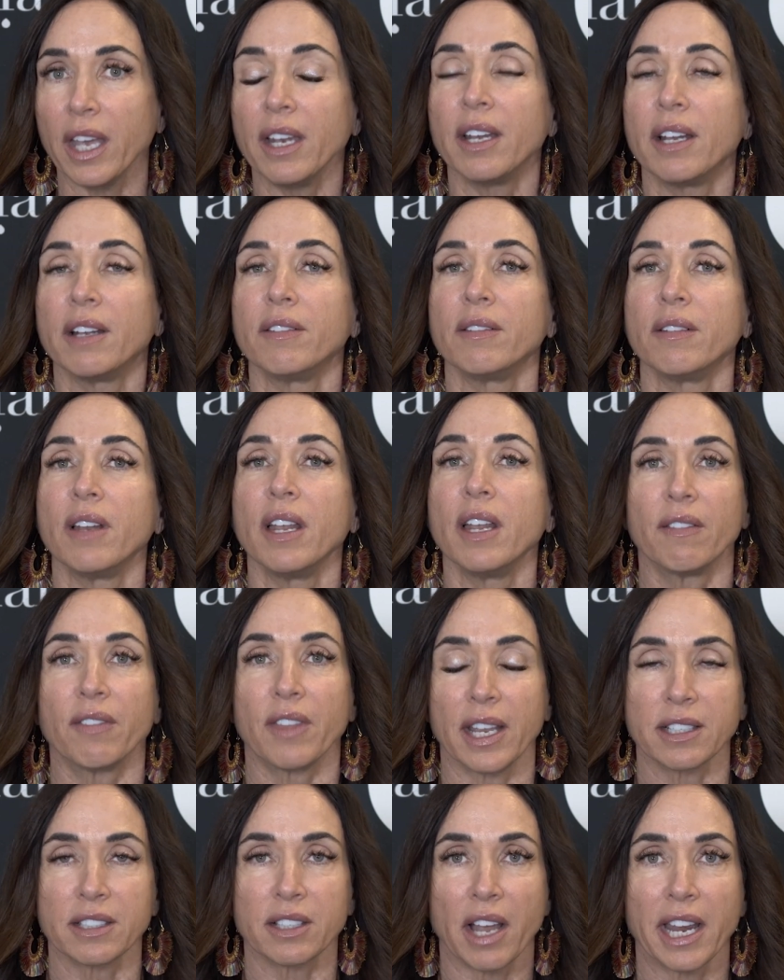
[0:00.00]
and
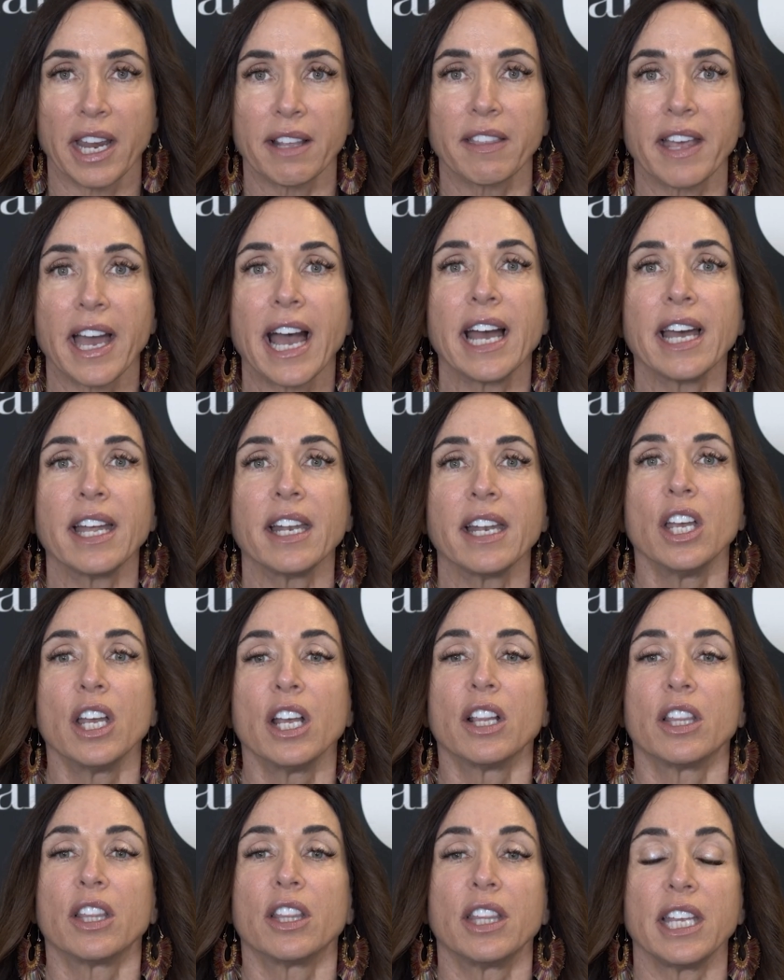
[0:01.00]
things like that,
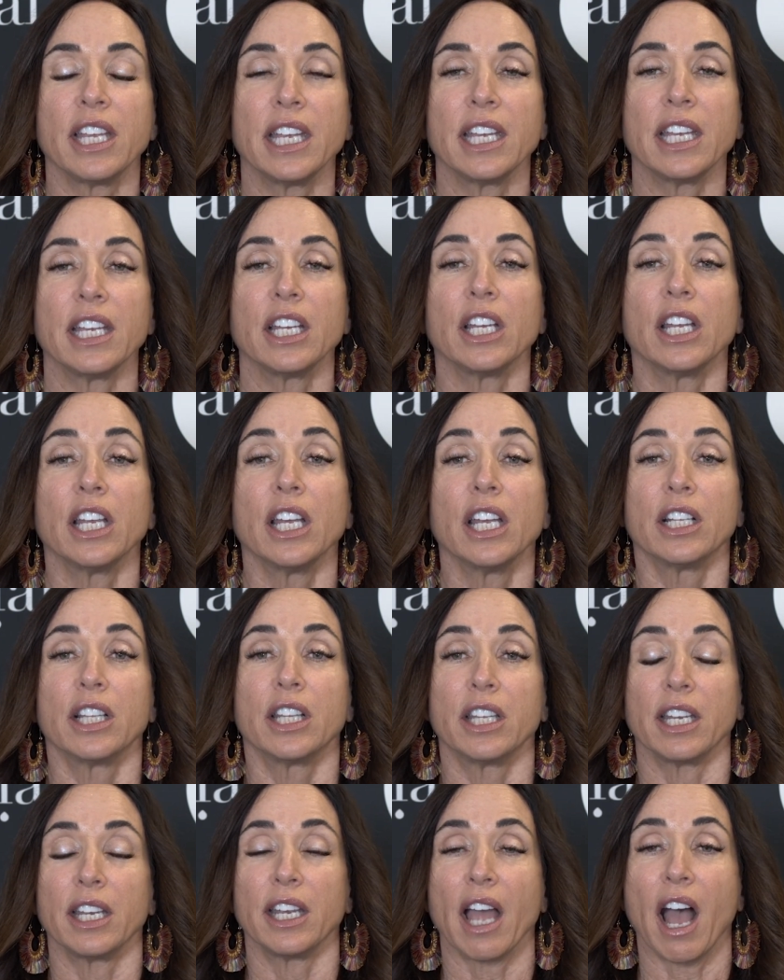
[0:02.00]
the
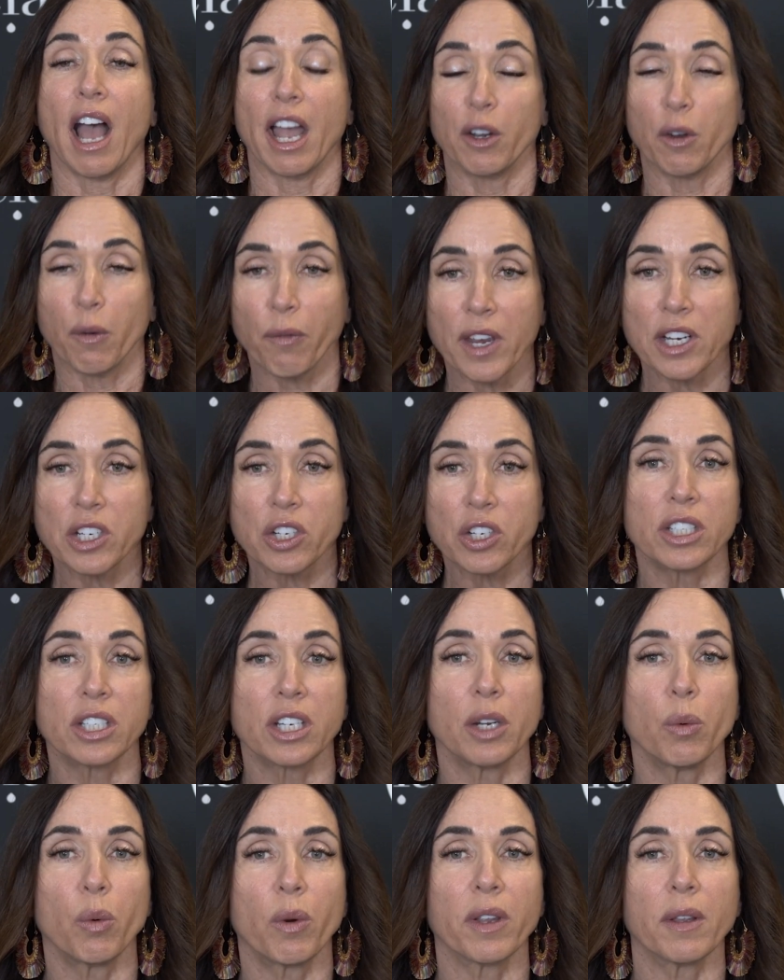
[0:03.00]
hydrofacialist
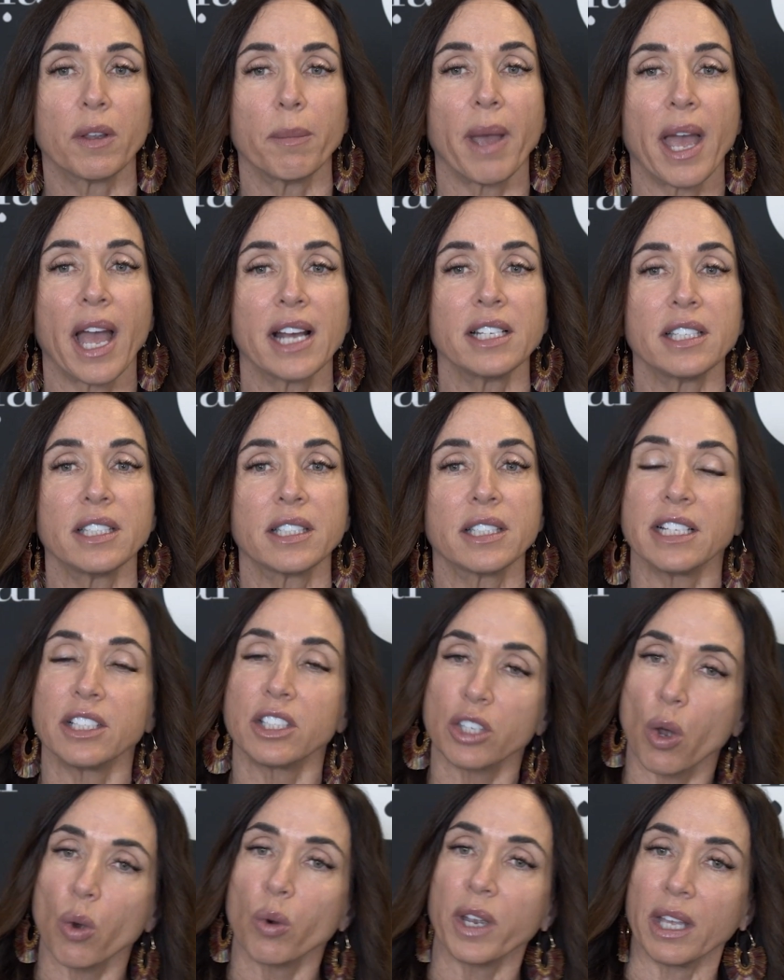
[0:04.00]
can wear the mask and
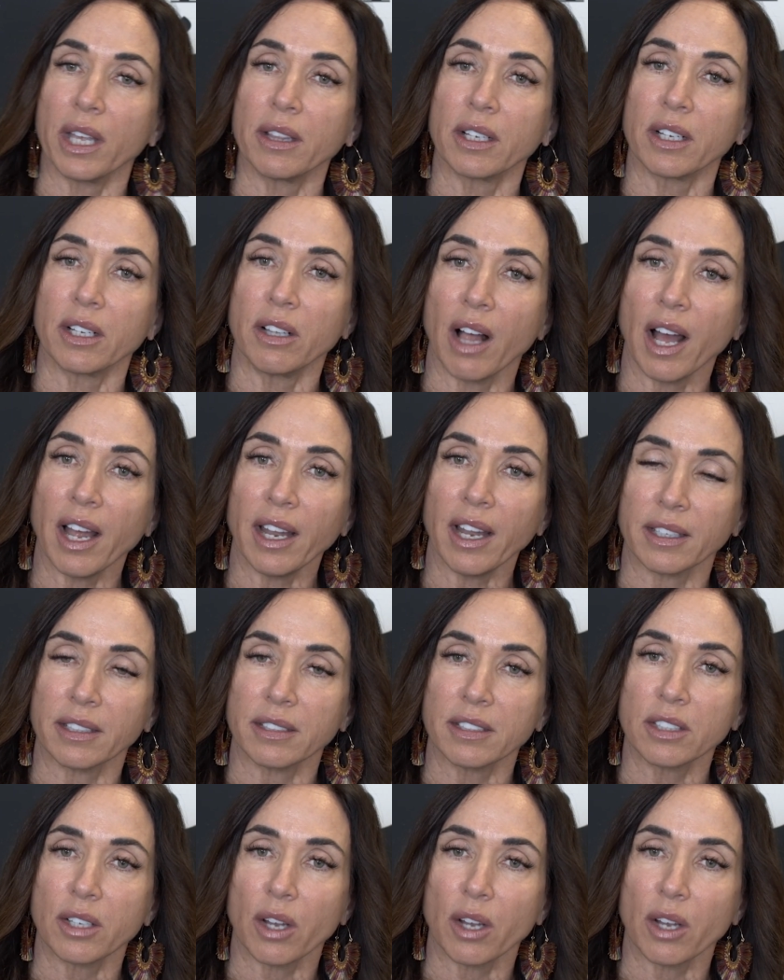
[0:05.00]
so can the client.